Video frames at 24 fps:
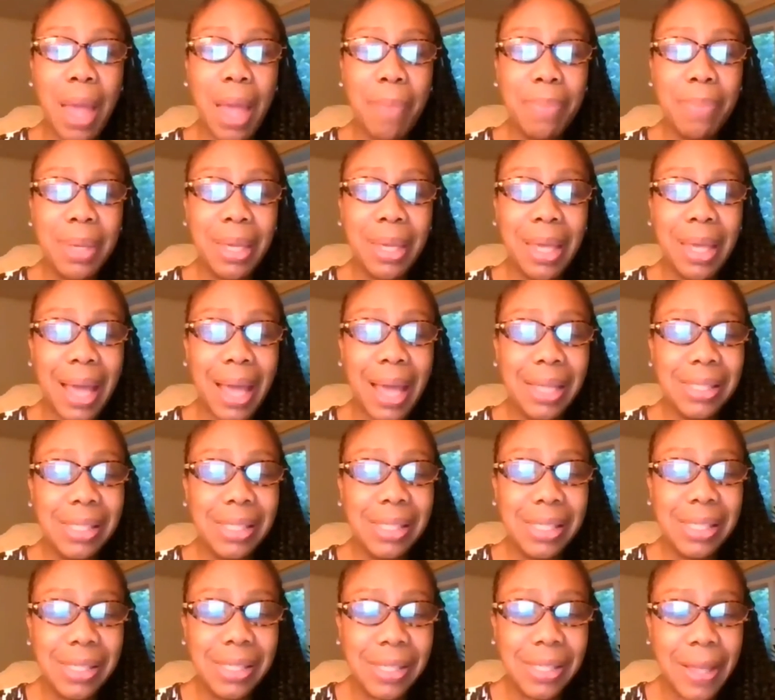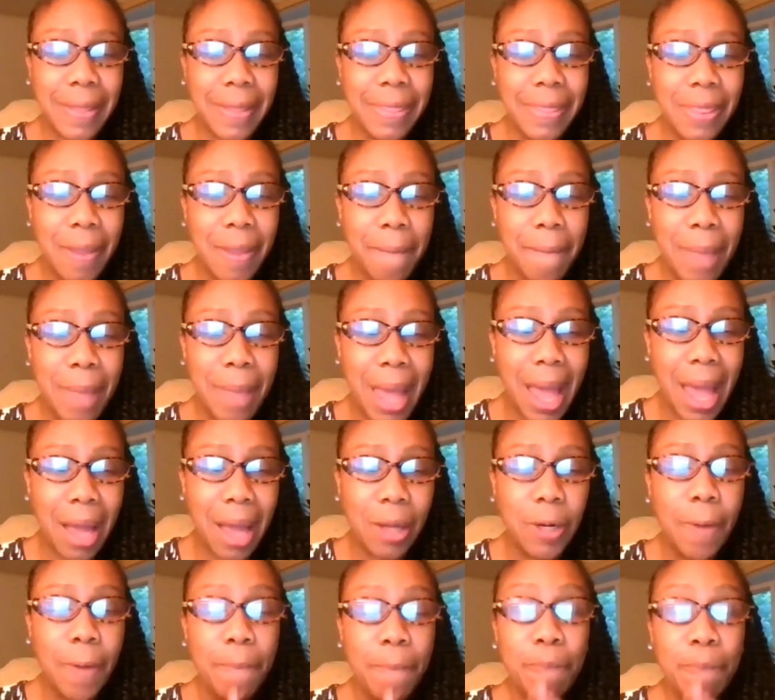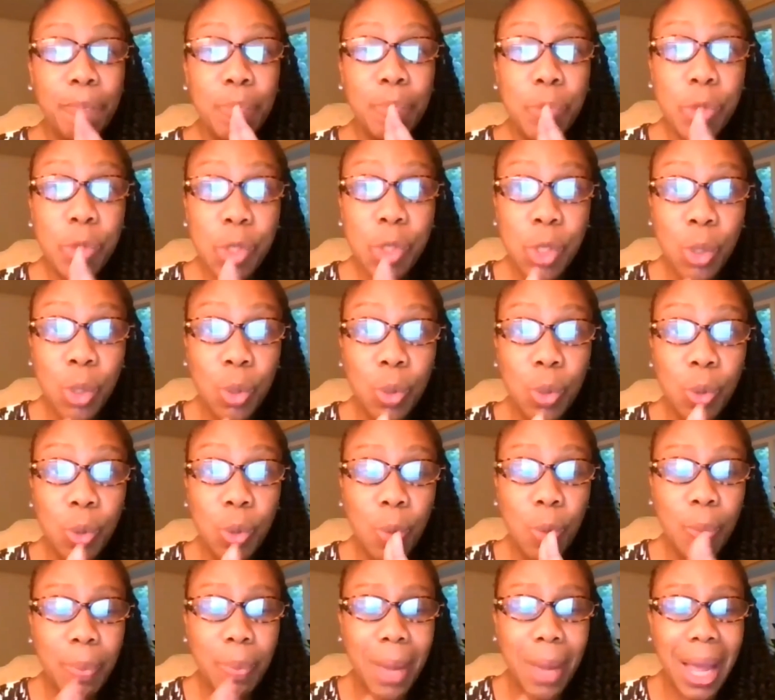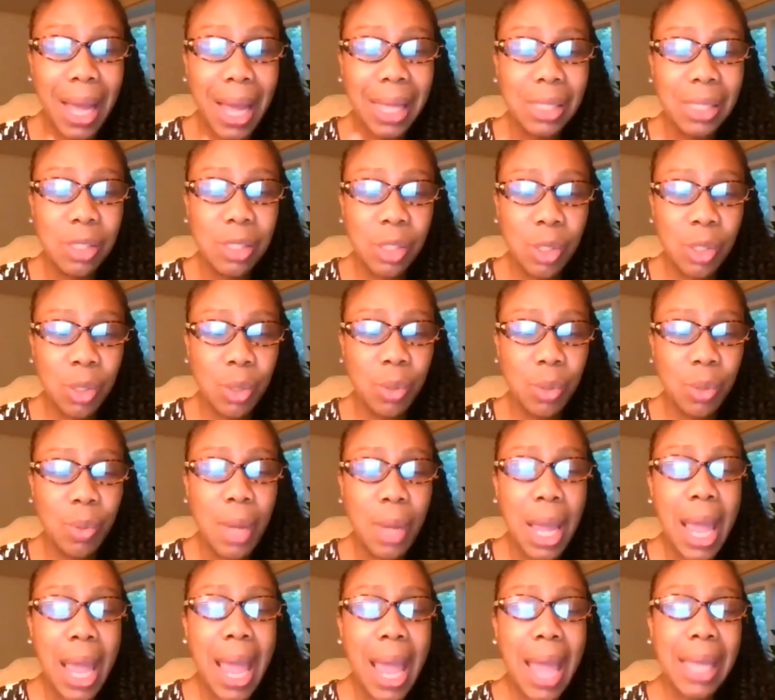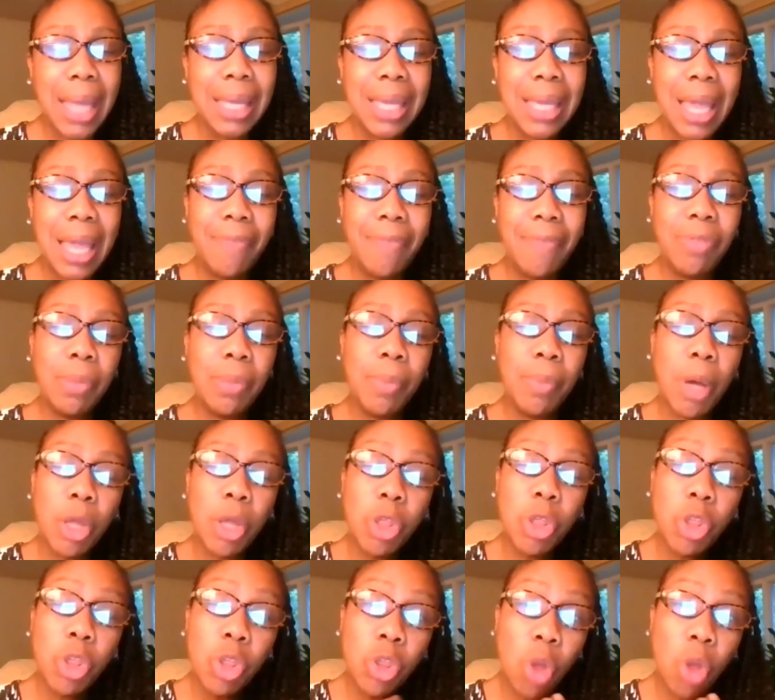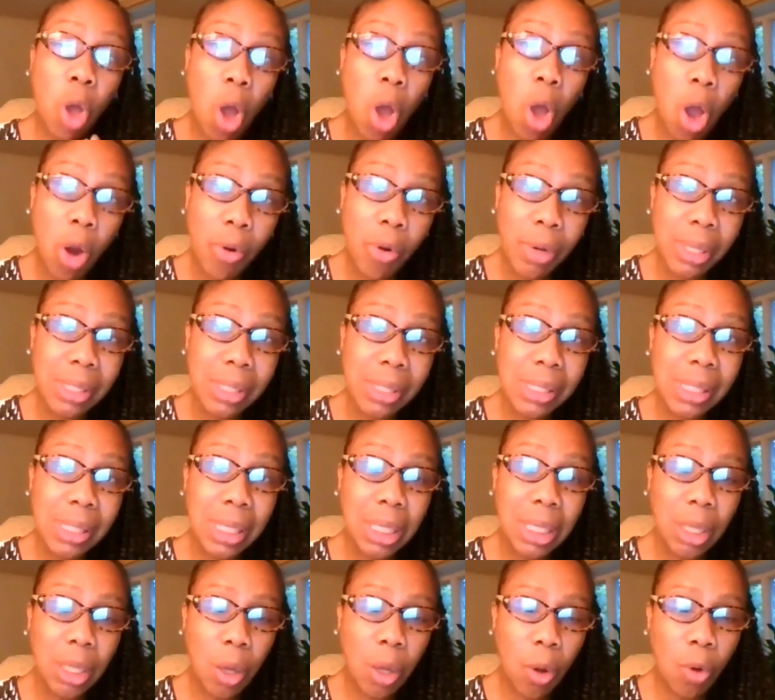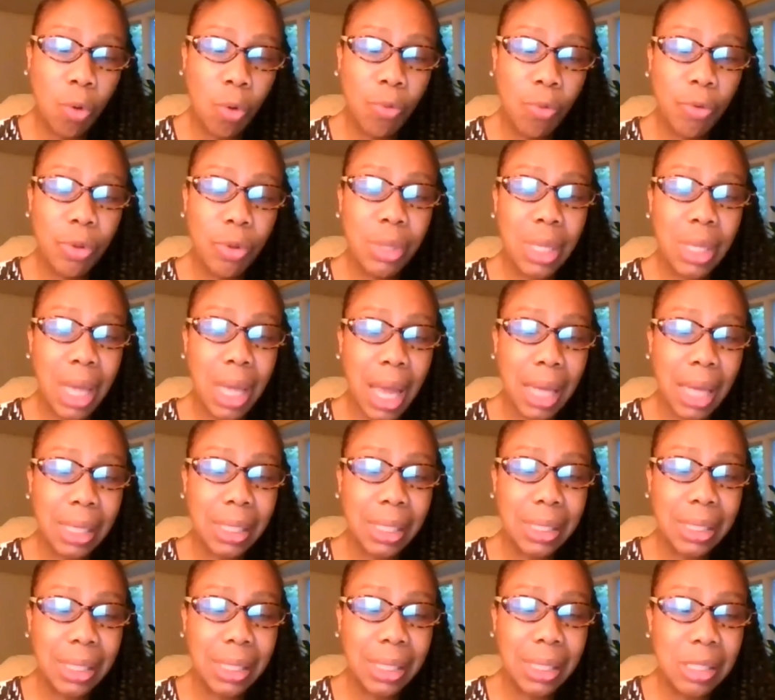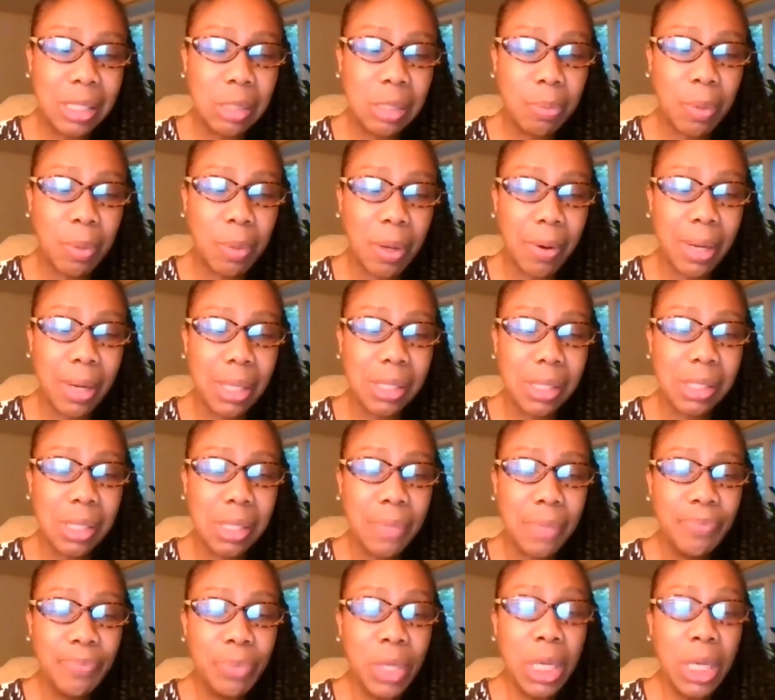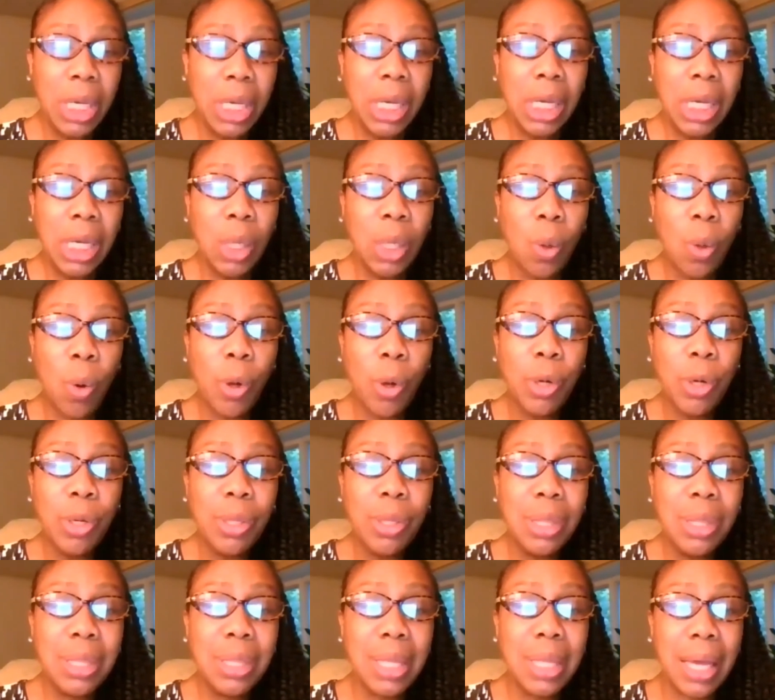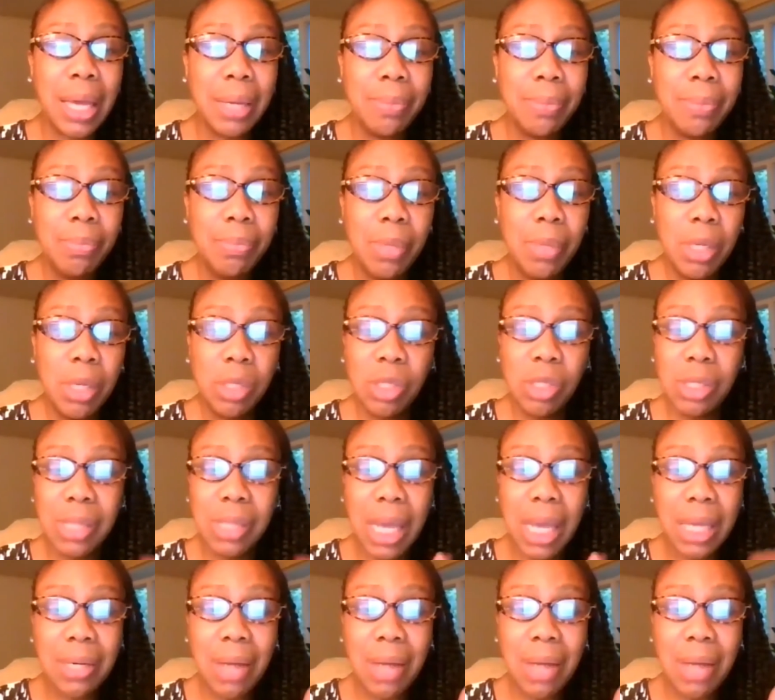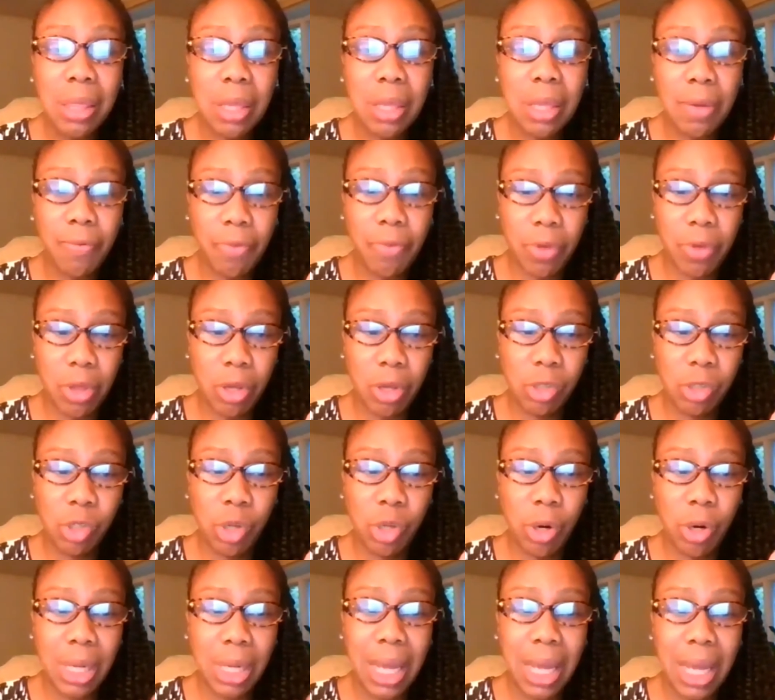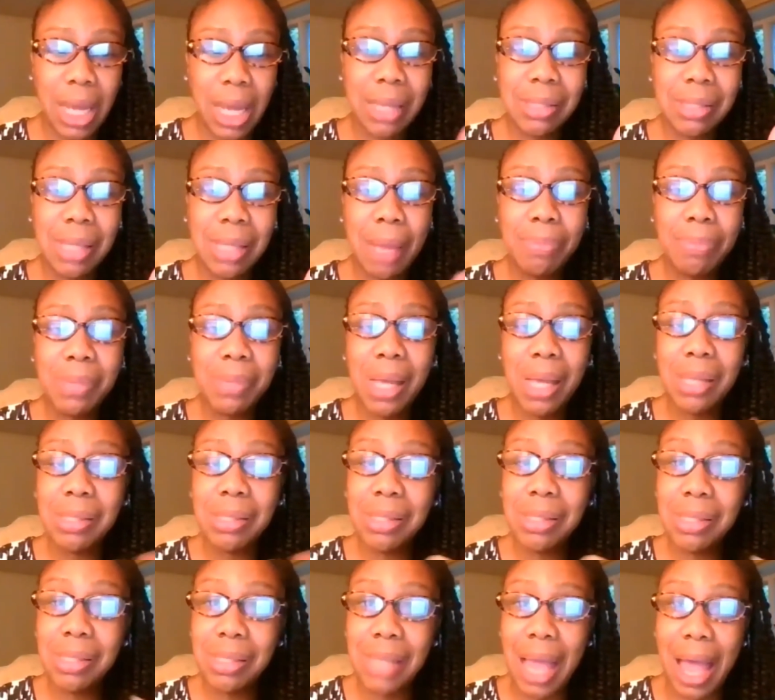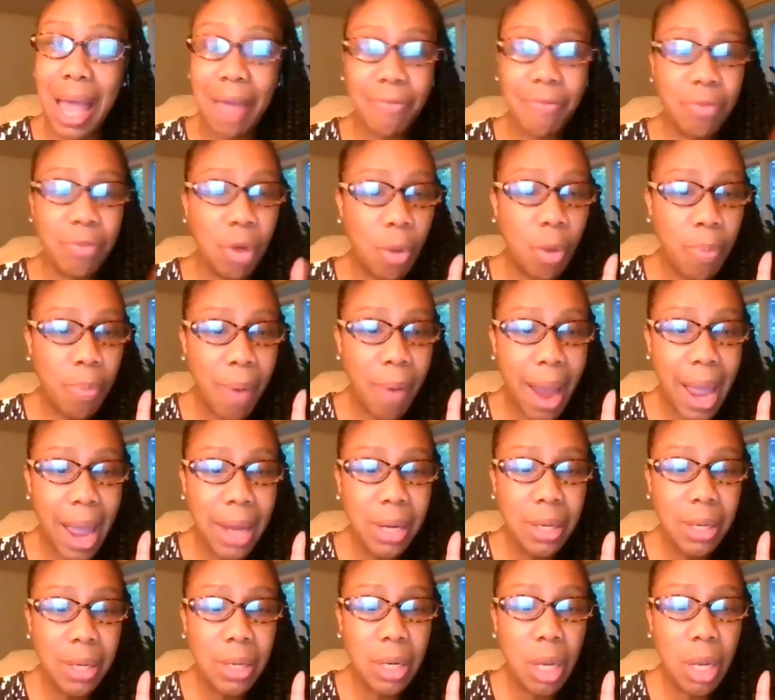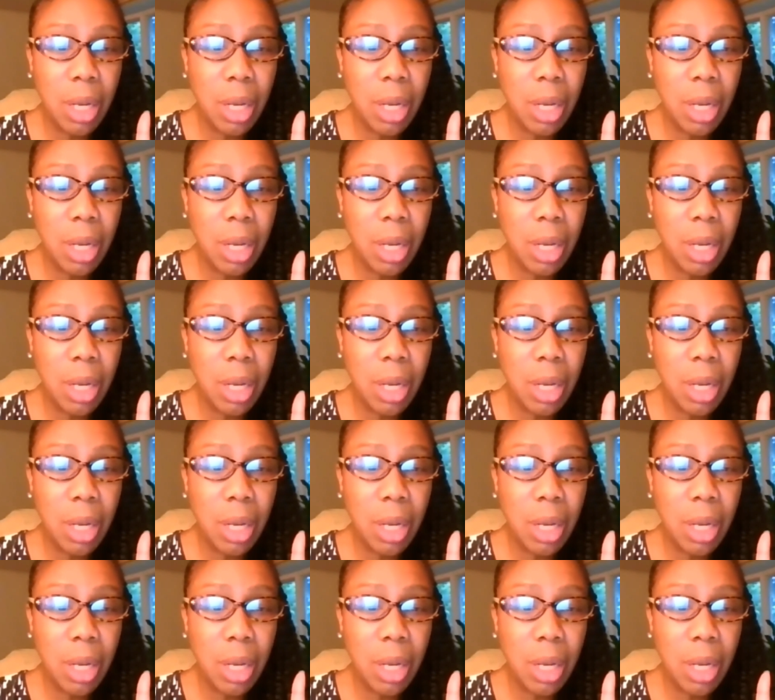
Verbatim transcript: and began to send them out two by two and gave them authority over the unclean spirits. He ordered them to take nothing for their journey except a staff, no bread,